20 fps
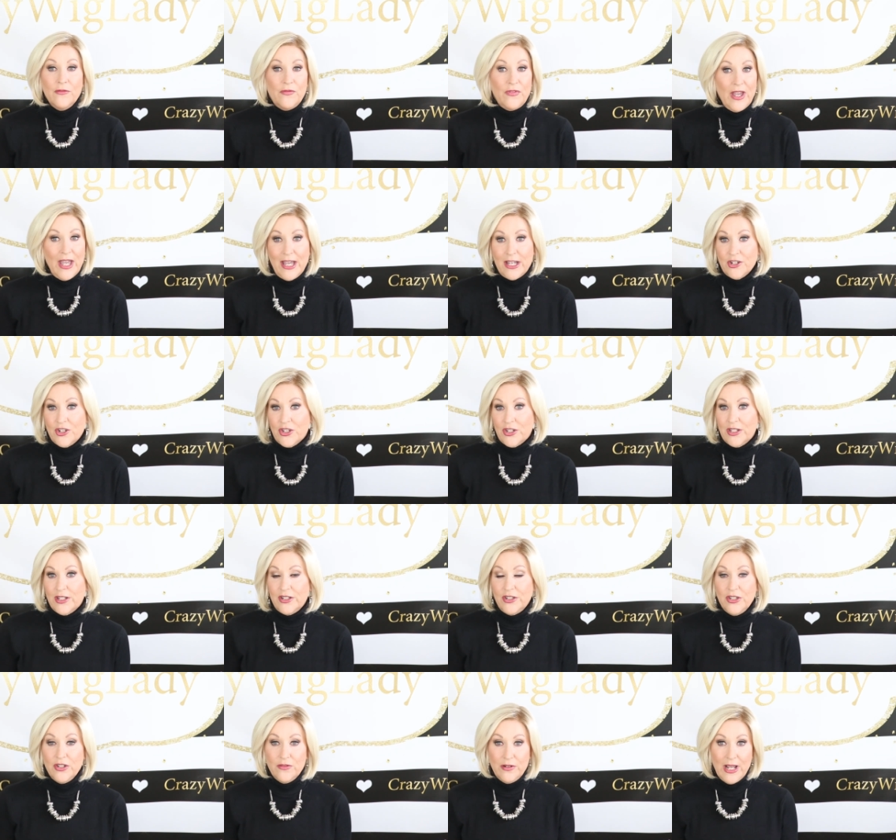
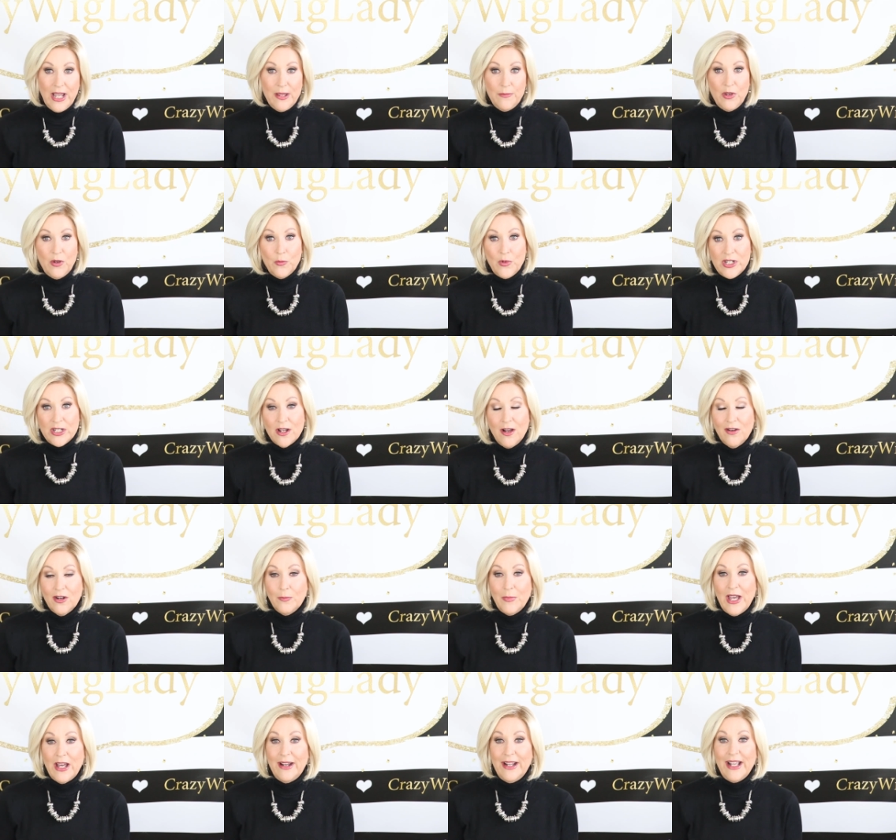fashion, you name it, we
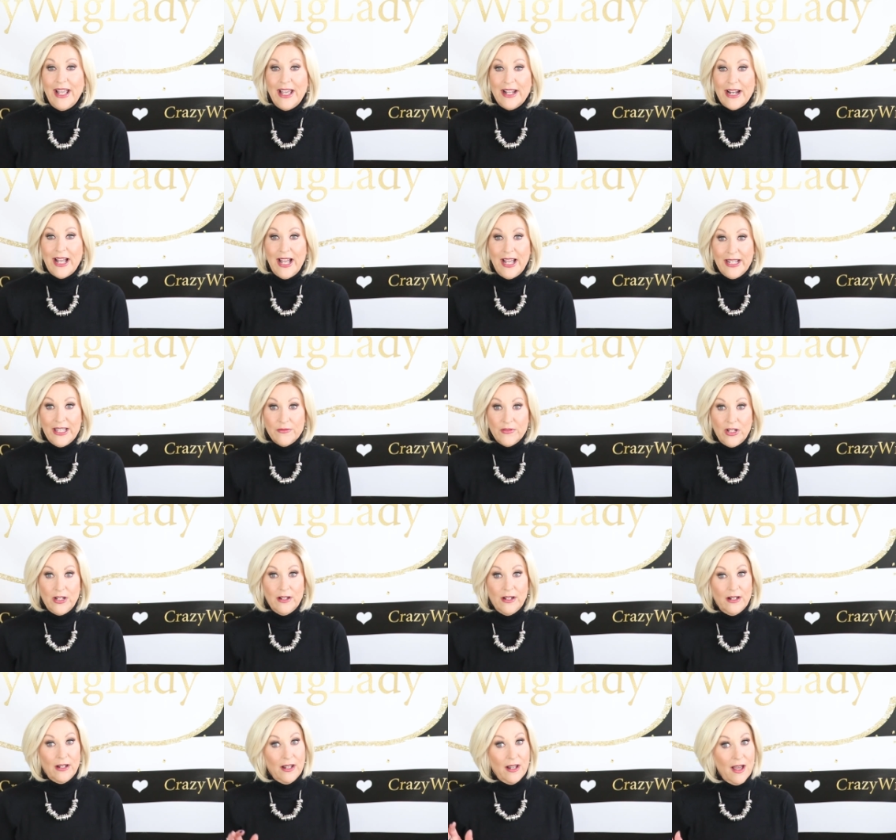talk about it, and I give
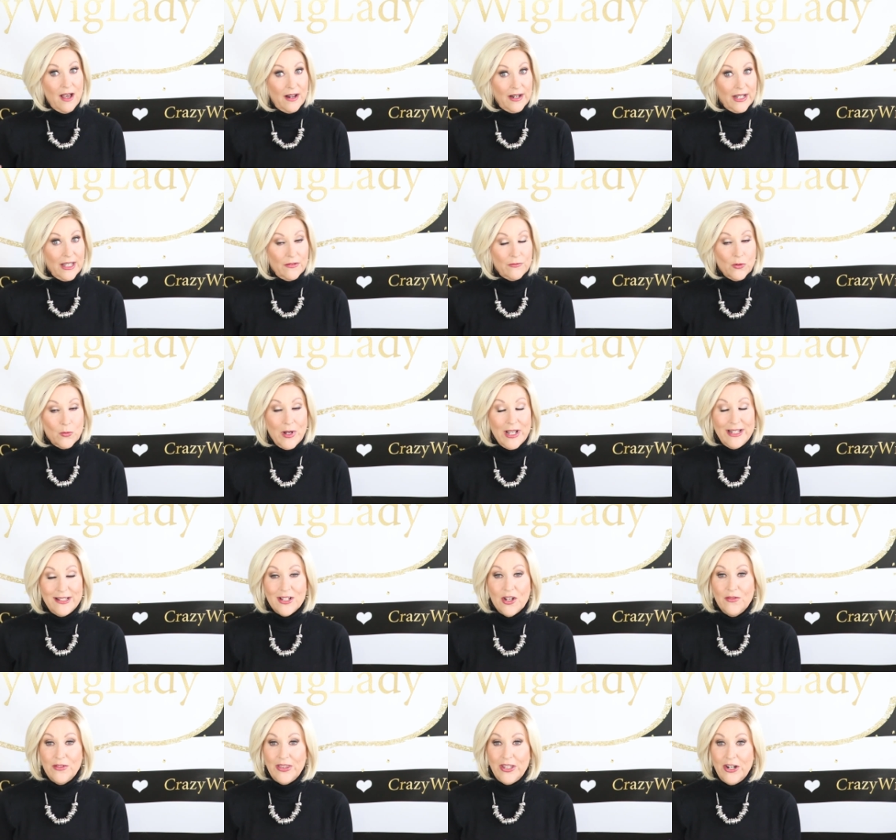a lot of
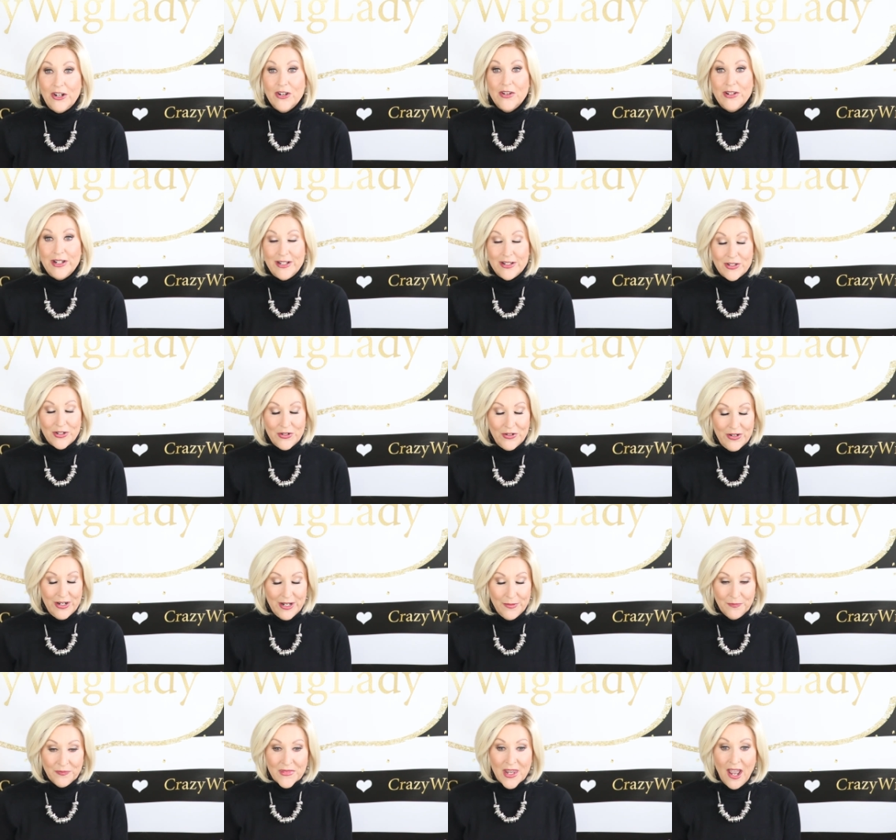giveaways over there on
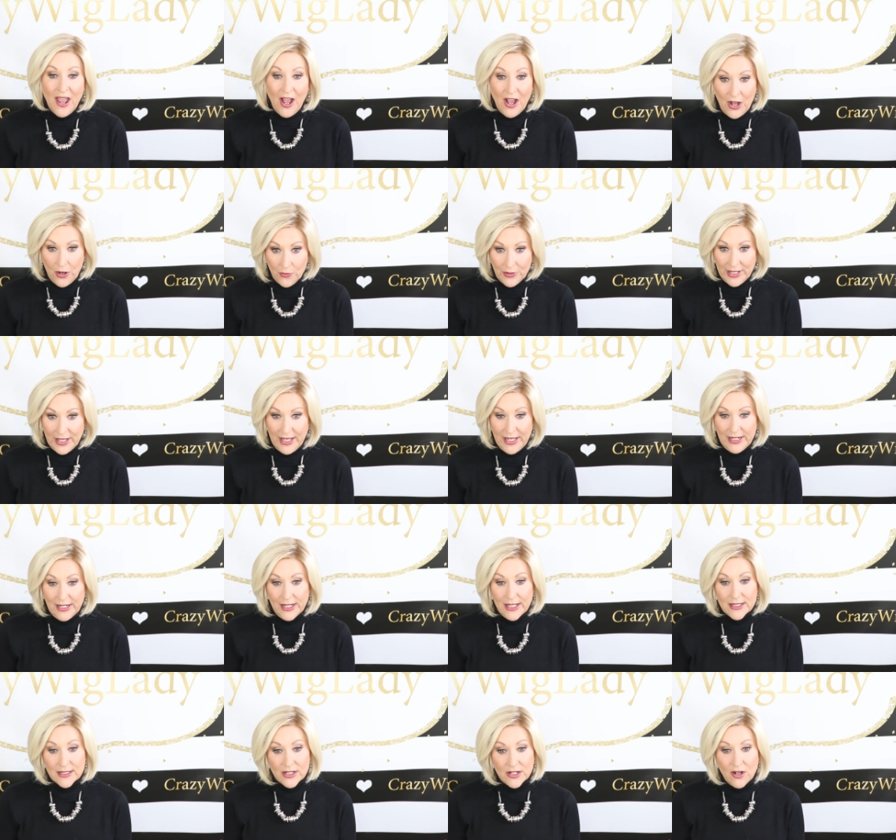Instagram. Okay,
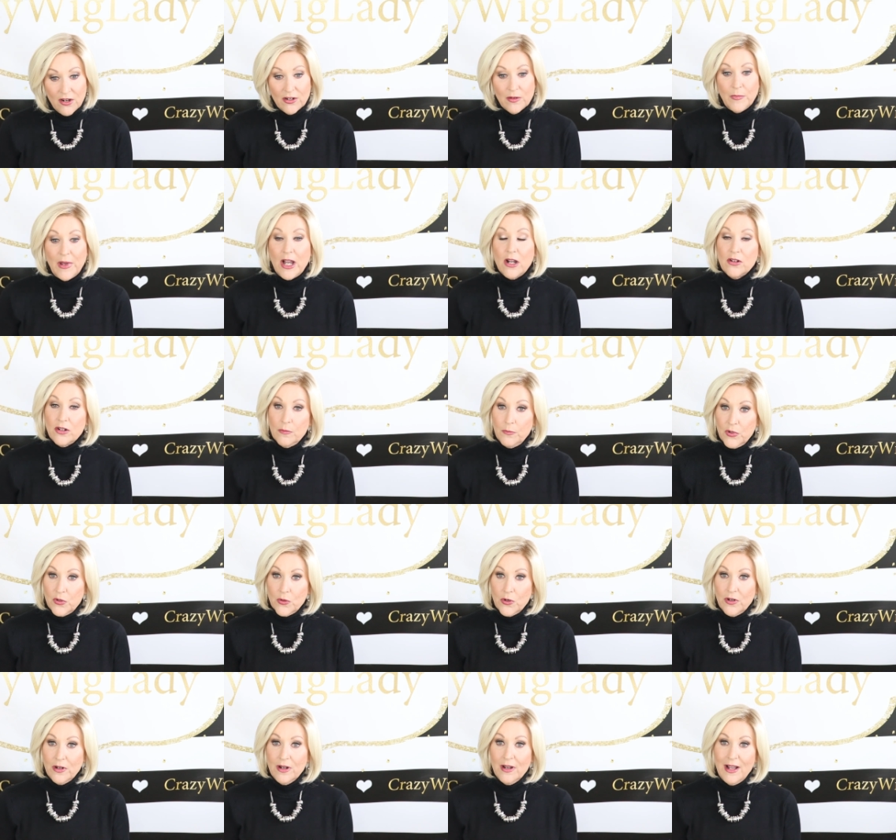let's talk about
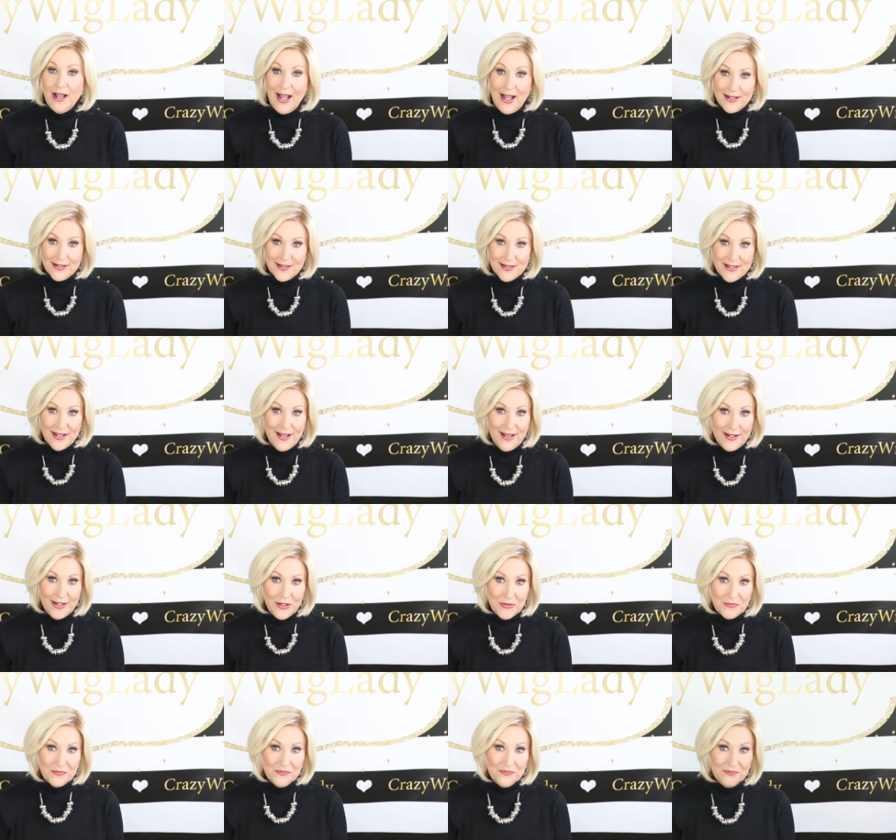Gabor High
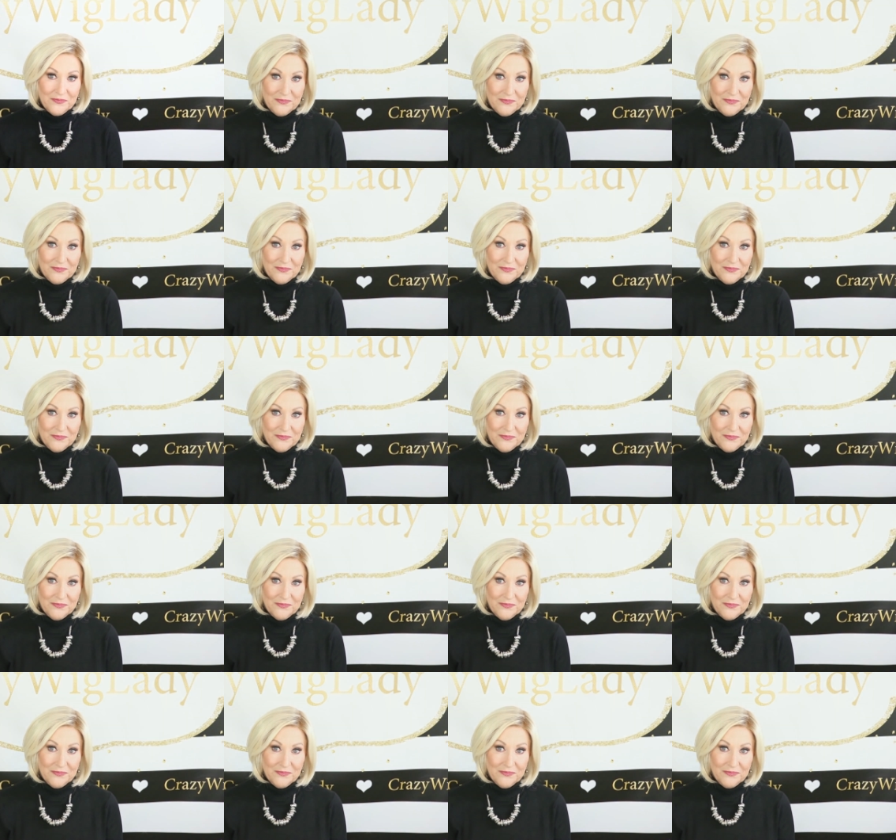Society.